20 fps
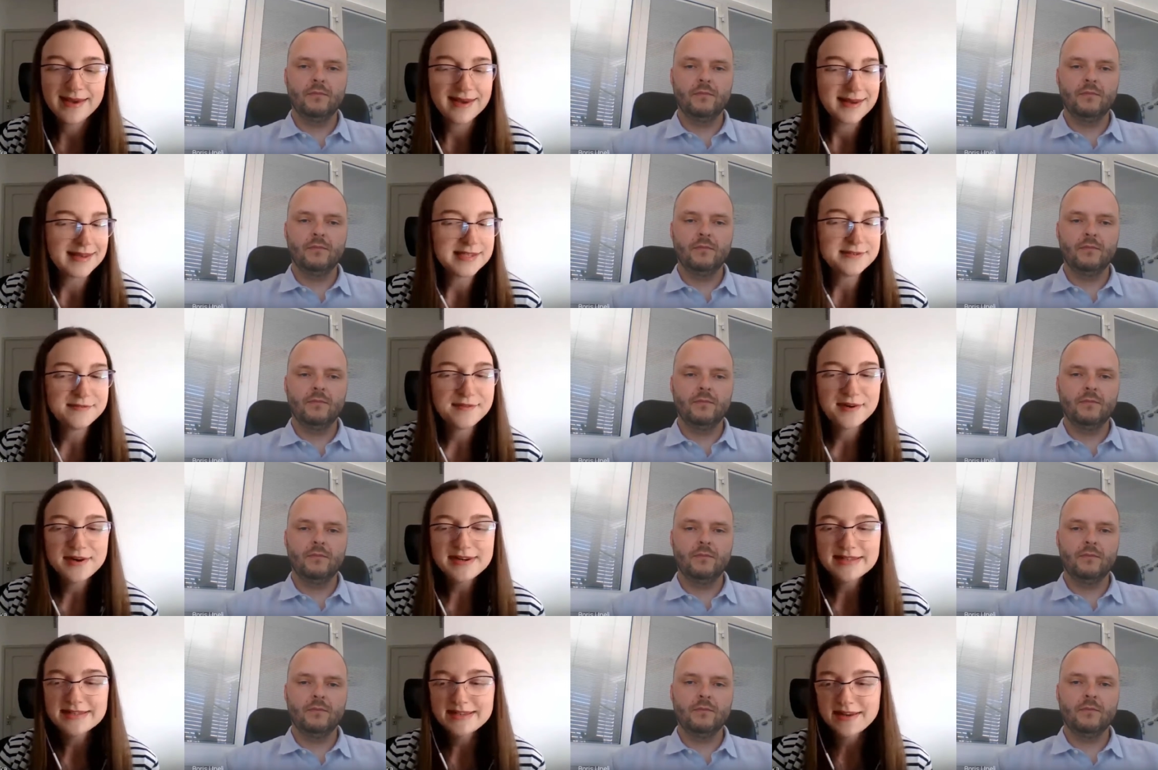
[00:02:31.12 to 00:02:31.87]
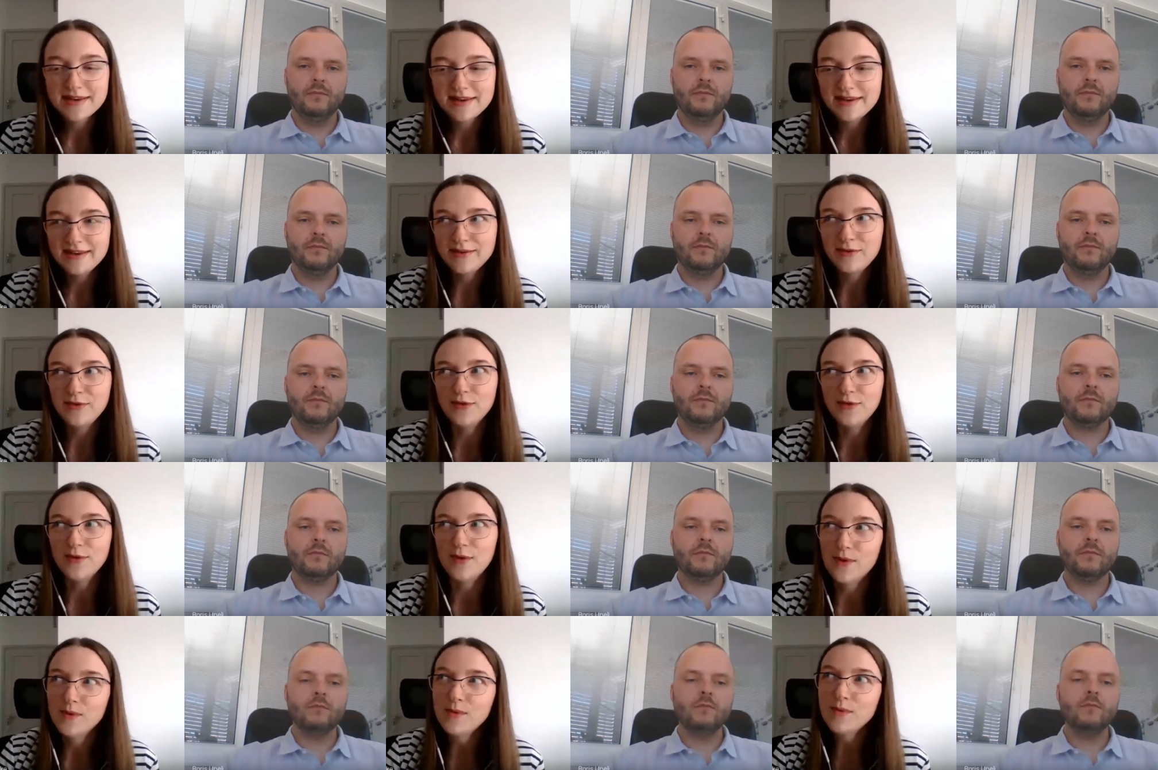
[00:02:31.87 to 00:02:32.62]
Speaker 1: Okay, as far as
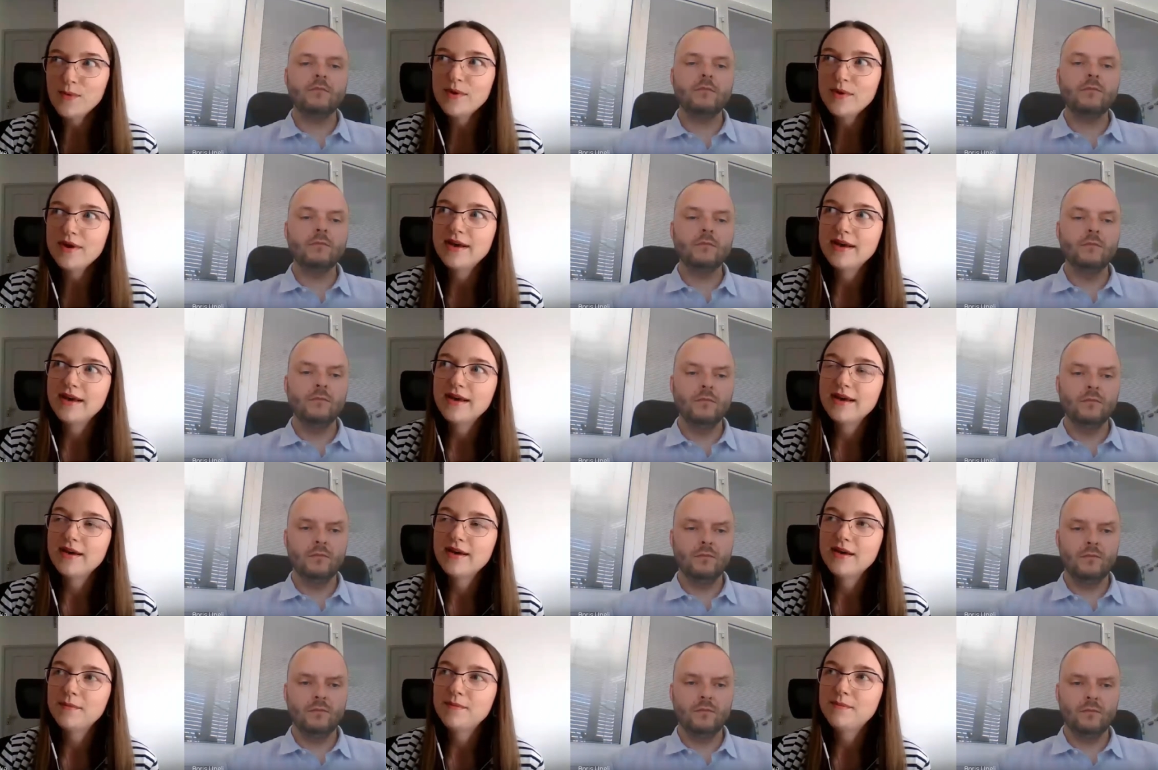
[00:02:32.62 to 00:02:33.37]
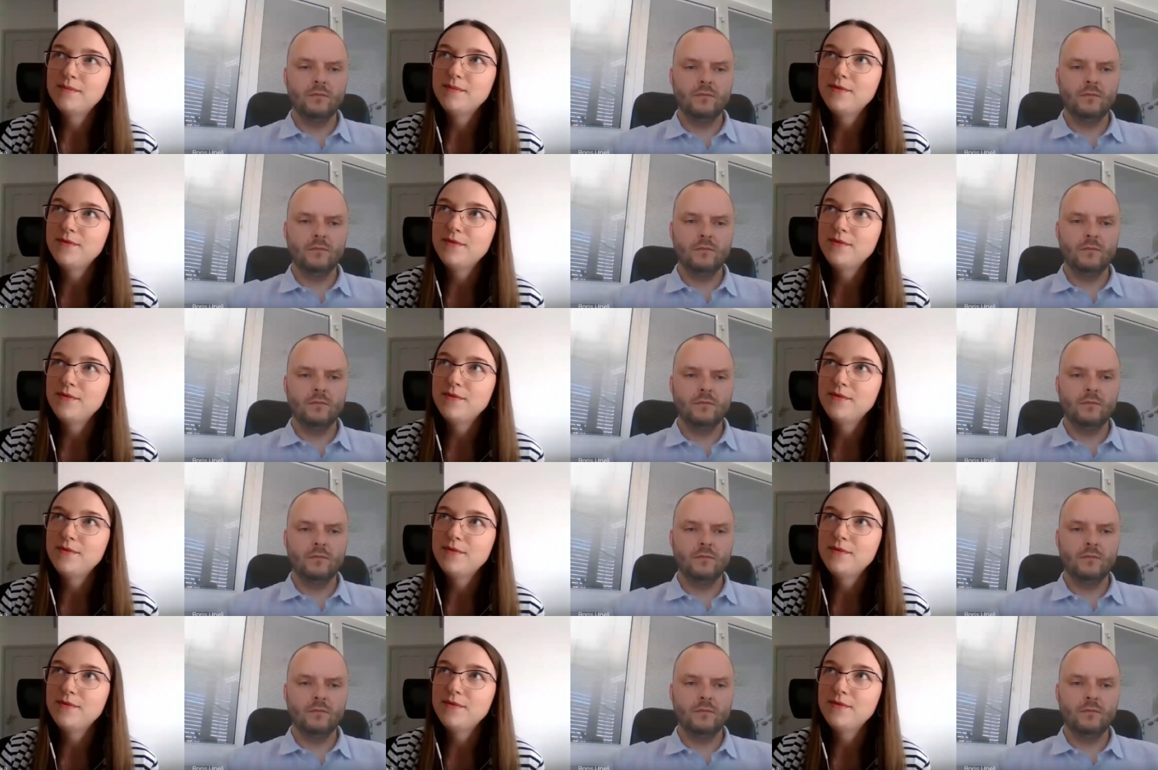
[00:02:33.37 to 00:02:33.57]
I know, uh,